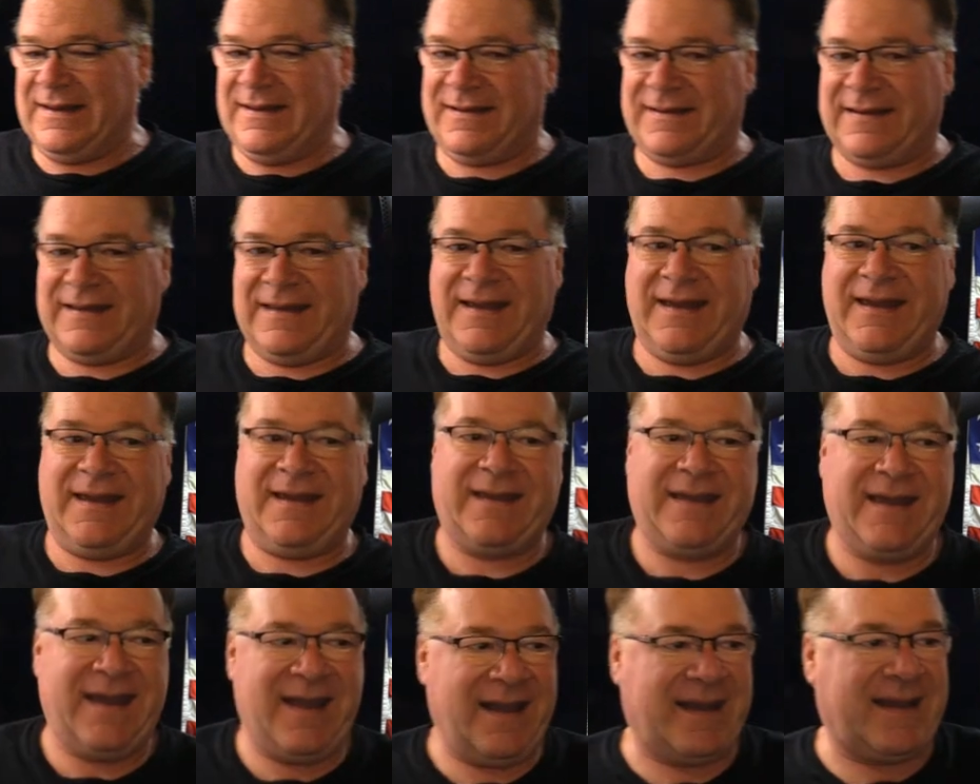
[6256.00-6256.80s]

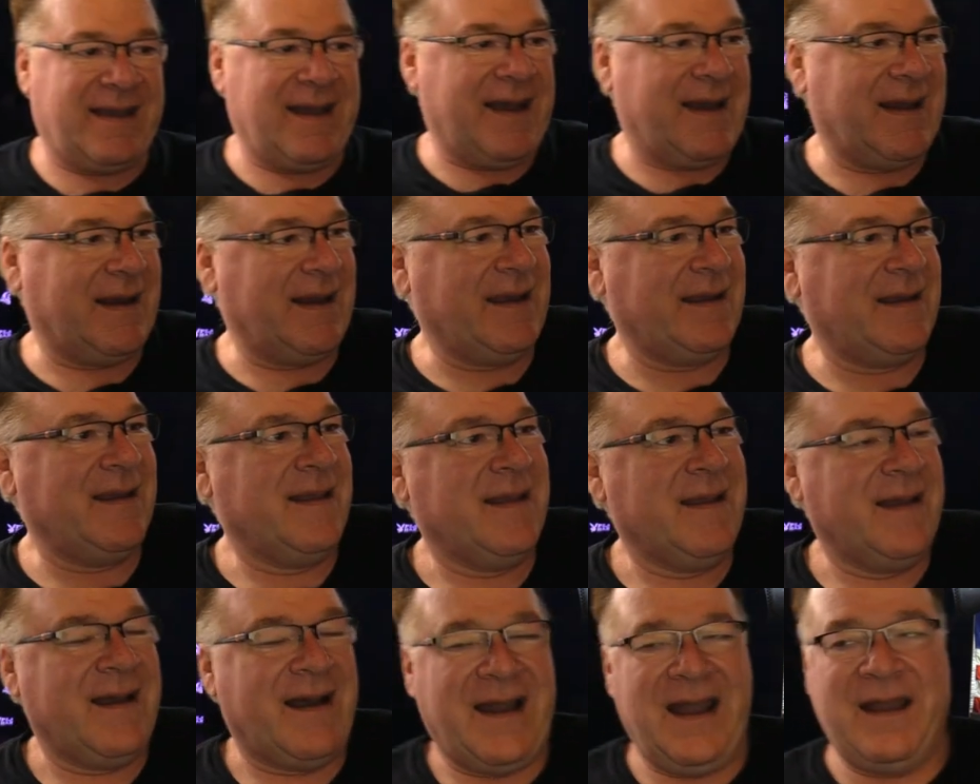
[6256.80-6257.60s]
Okay, yeah, God, I,
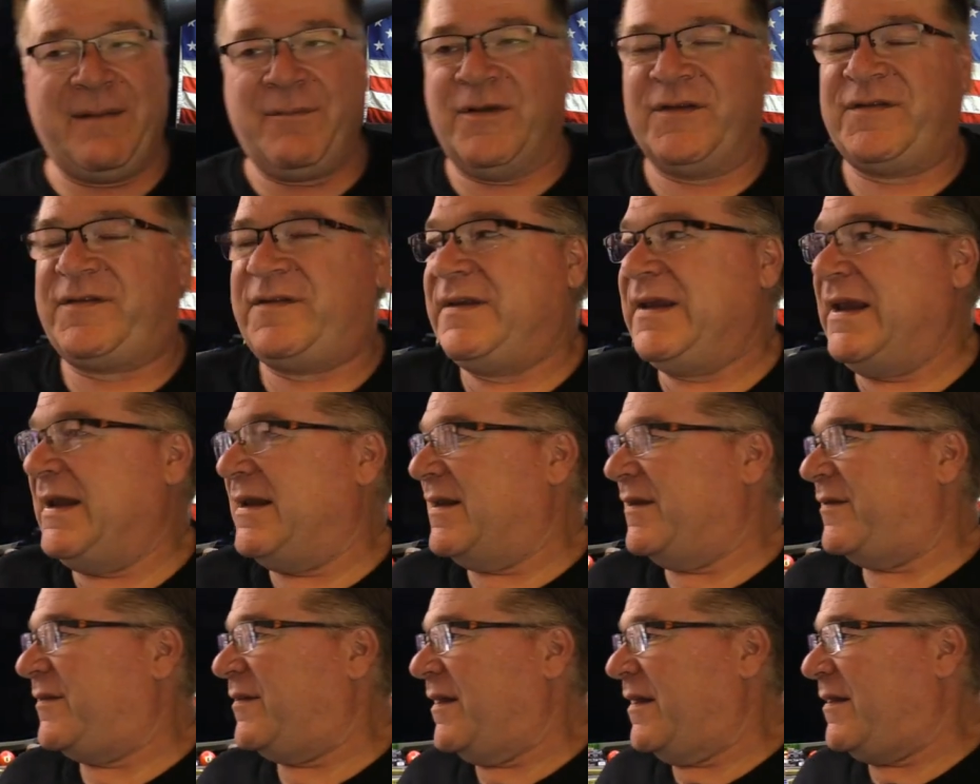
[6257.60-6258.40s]
I almost
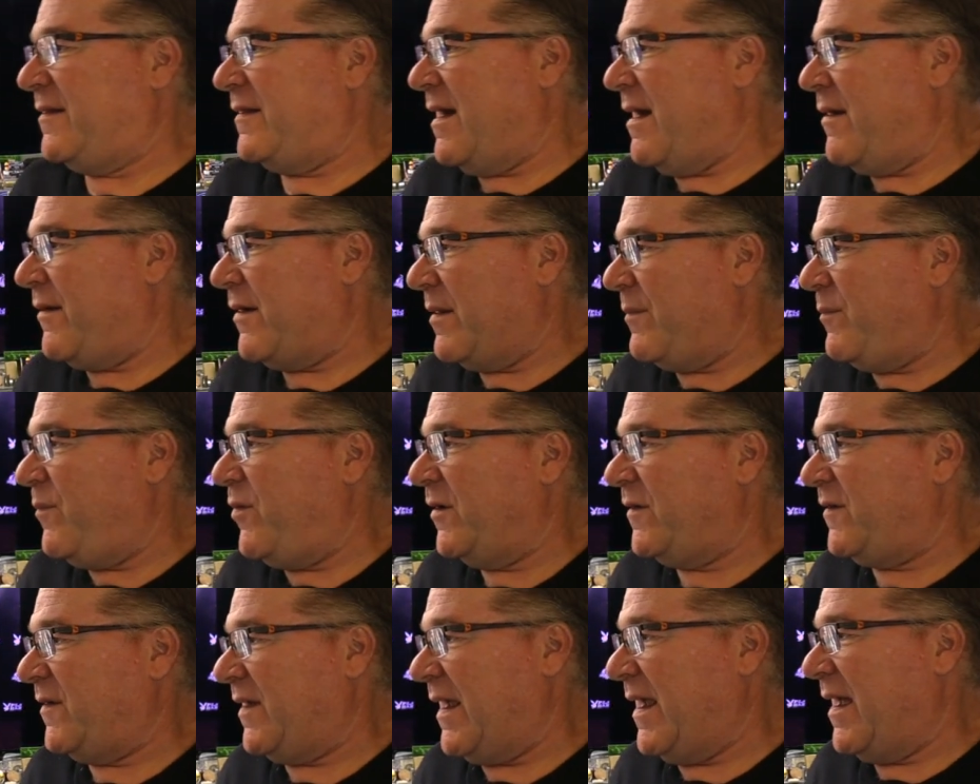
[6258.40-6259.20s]
need to sit down and
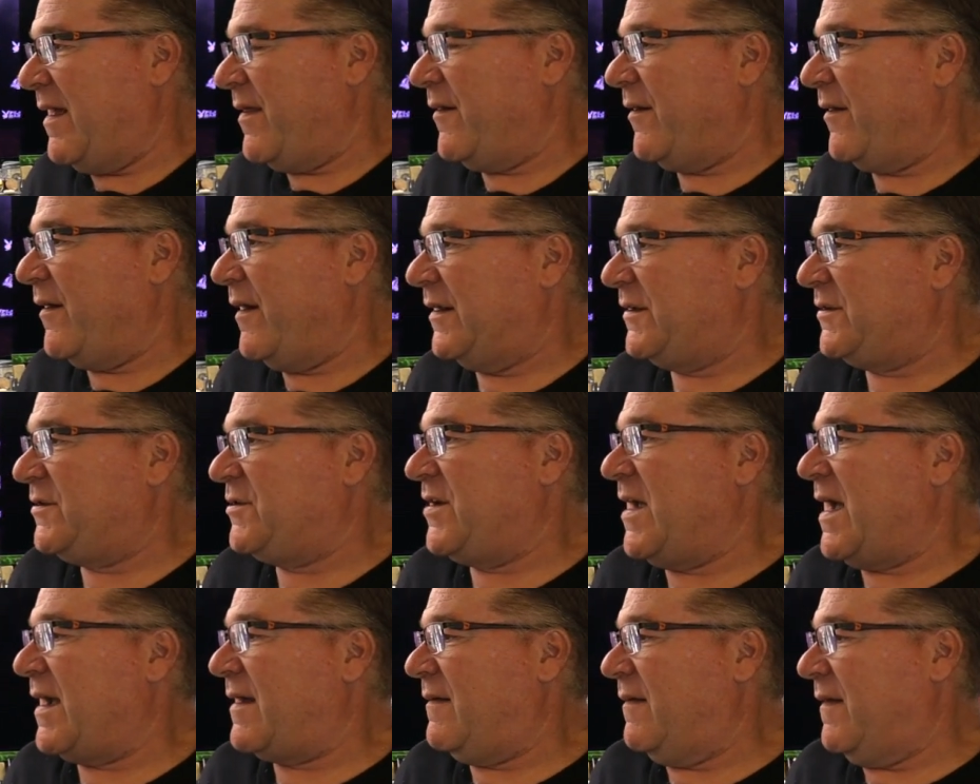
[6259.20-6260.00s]
put together a
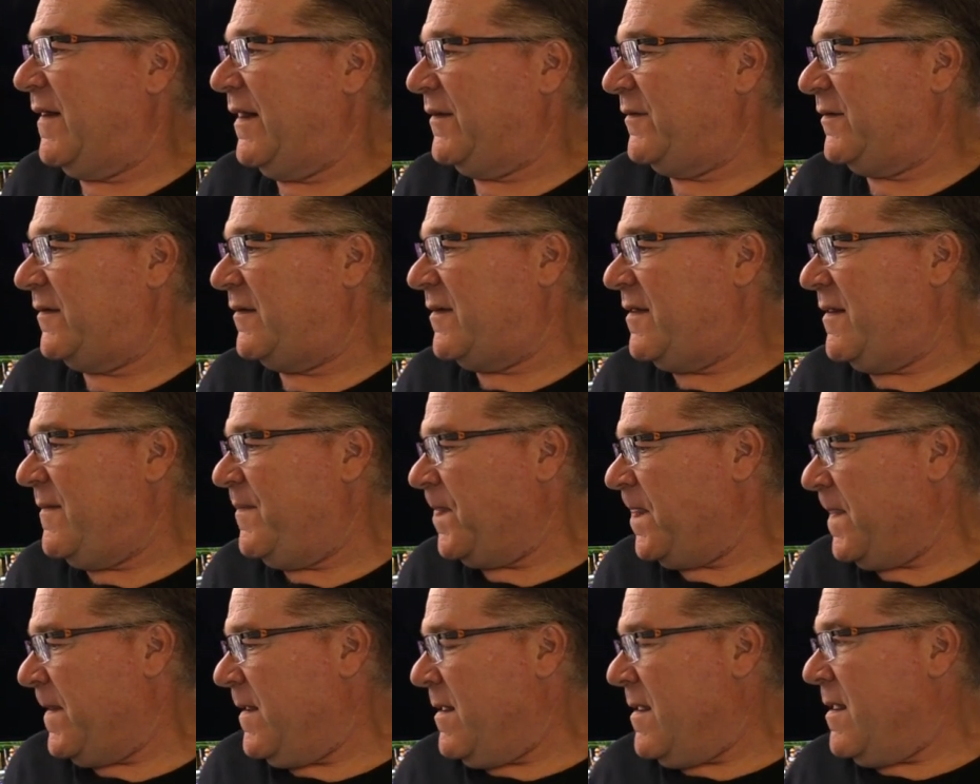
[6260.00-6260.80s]
checklist.
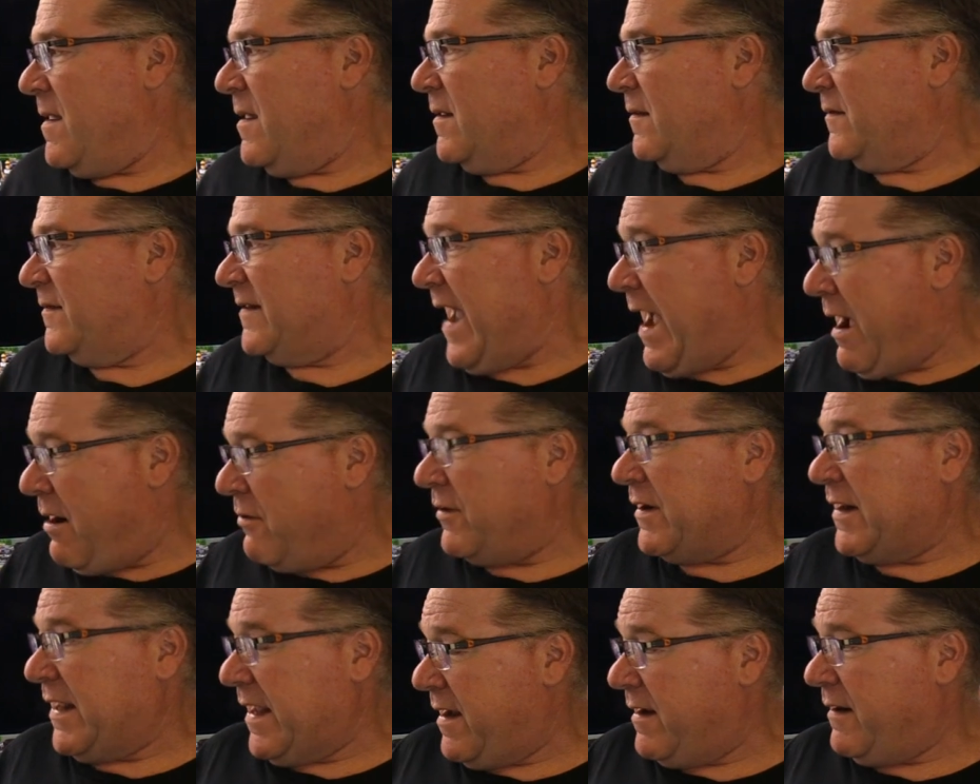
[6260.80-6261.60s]

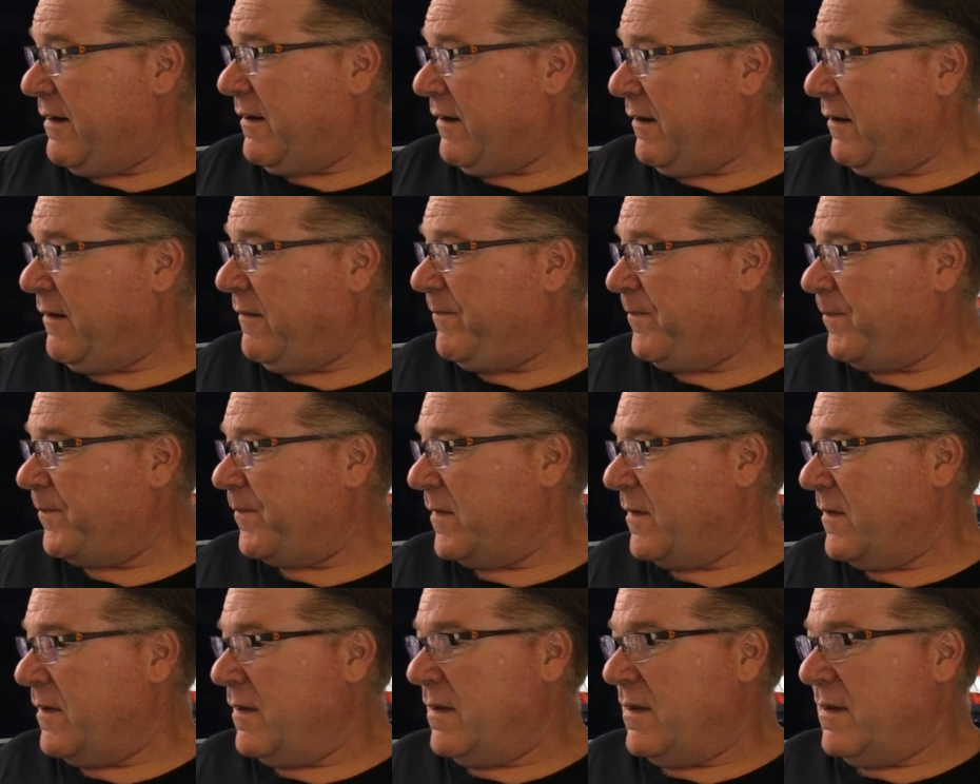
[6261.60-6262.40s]
Down here,
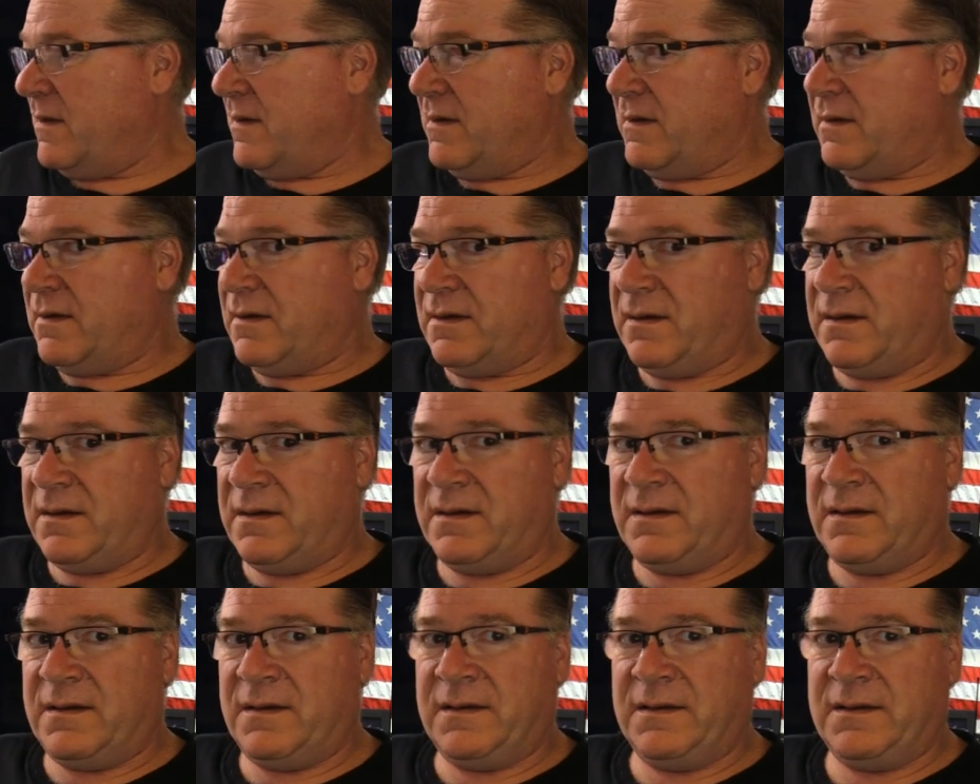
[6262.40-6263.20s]

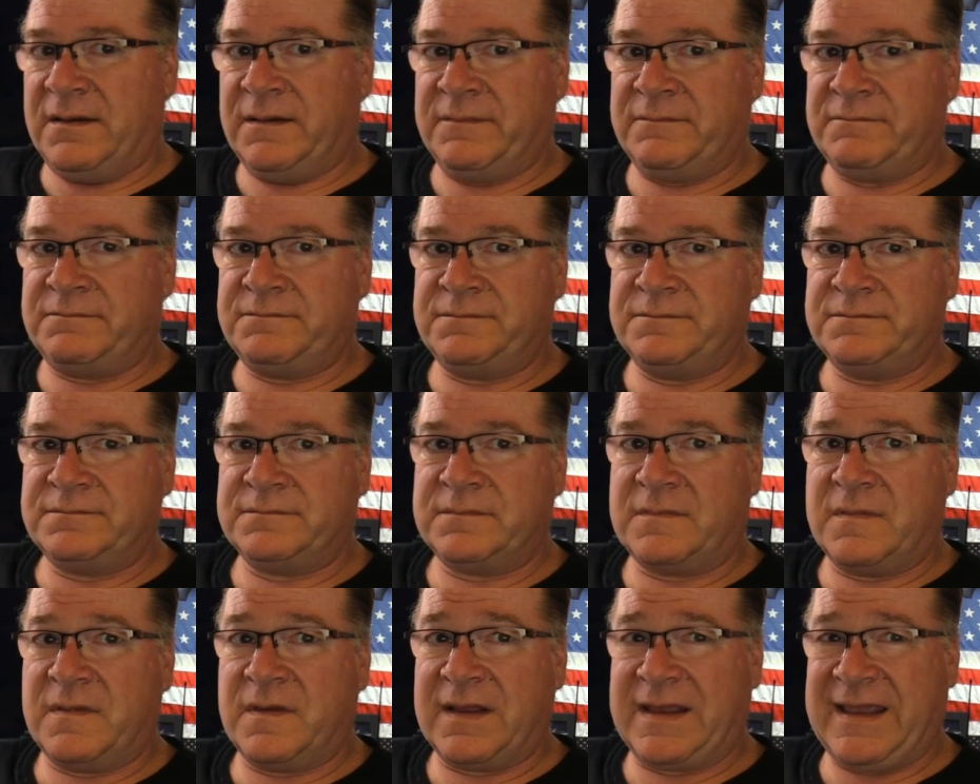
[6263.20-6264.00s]
um,
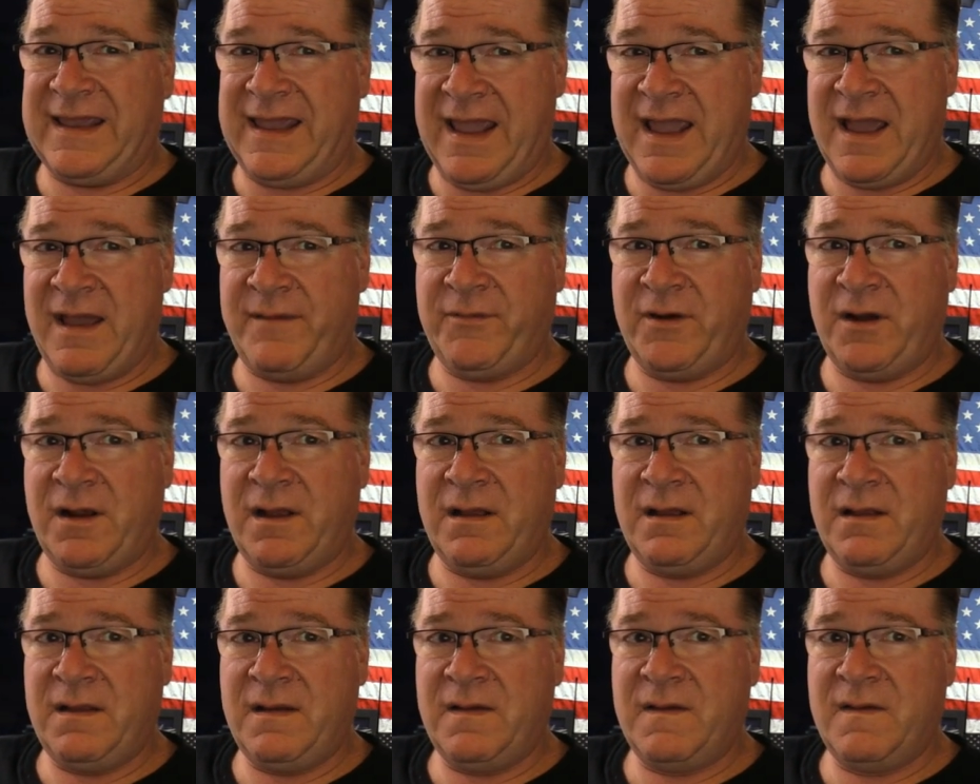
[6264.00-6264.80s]
the
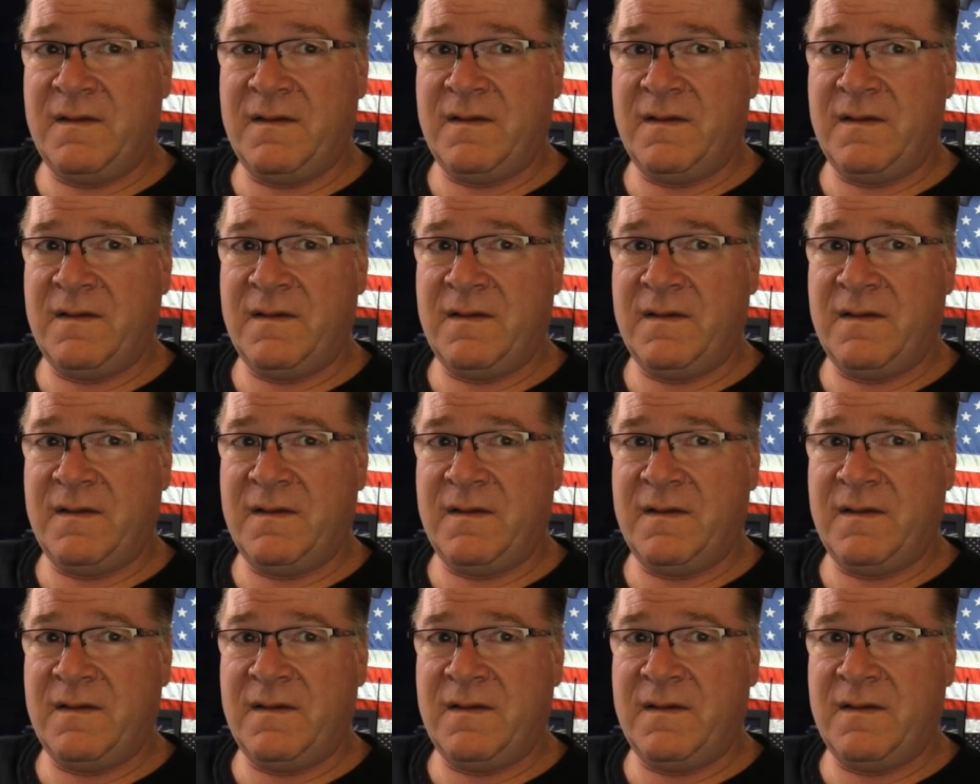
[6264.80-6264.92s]
camera